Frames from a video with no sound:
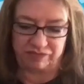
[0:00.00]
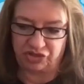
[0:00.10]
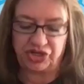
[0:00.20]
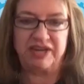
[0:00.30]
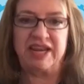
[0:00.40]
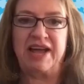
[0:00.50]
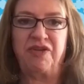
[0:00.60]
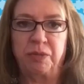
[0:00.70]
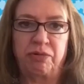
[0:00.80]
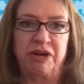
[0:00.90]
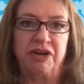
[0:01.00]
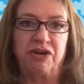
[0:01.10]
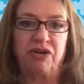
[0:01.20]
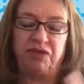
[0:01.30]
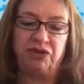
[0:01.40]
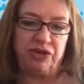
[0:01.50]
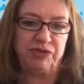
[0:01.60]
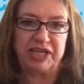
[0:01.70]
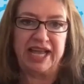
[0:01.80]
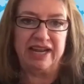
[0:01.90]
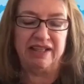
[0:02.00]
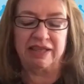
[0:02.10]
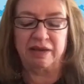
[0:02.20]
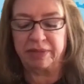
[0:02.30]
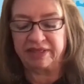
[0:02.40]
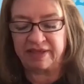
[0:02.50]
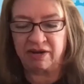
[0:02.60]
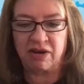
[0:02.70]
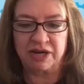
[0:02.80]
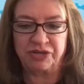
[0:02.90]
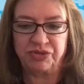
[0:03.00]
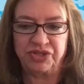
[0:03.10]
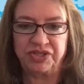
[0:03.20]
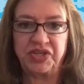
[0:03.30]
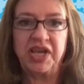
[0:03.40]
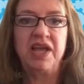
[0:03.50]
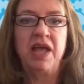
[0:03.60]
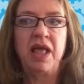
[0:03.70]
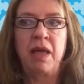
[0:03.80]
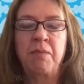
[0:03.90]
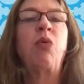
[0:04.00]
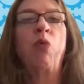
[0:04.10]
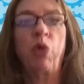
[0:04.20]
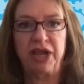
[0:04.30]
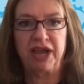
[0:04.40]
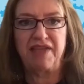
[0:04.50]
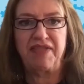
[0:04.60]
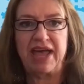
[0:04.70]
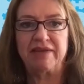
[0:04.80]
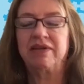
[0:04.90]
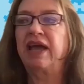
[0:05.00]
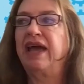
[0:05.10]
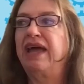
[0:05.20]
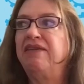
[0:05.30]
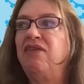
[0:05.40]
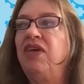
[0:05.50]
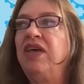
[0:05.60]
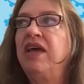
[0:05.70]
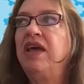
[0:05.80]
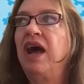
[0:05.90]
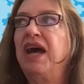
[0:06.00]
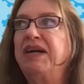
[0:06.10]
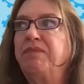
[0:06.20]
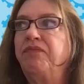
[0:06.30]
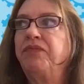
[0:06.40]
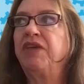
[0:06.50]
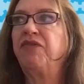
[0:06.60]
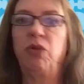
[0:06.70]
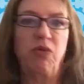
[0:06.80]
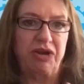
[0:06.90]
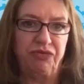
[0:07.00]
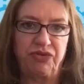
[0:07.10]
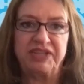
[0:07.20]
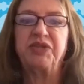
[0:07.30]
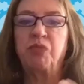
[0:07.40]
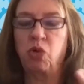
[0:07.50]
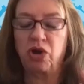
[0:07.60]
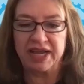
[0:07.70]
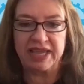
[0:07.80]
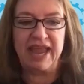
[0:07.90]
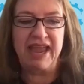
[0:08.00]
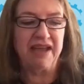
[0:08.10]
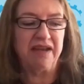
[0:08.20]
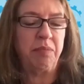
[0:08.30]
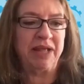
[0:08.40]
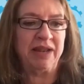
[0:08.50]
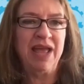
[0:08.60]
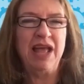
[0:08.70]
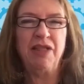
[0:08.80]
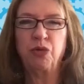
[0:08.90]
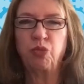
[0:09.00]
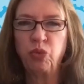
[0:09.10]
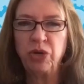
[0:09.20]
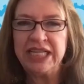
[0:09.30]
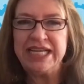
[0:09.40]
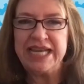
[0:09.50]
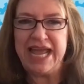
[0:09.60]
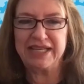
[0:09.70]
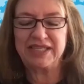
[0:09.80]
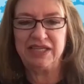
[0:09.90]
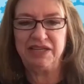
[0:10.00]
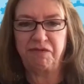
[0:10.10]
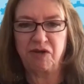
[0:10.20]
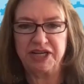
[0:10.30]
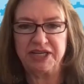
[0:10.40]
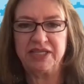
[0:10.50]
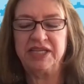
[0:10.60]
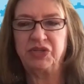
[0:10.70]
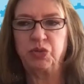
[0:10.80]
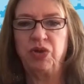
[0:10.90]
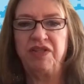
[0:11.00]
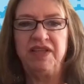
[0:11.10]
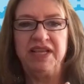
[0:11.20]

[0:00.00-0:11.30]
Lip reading: shut down the printer if you're using anything but their cartridges. But we're working on that. And if we want to address it more, I can. But the really nasty front is with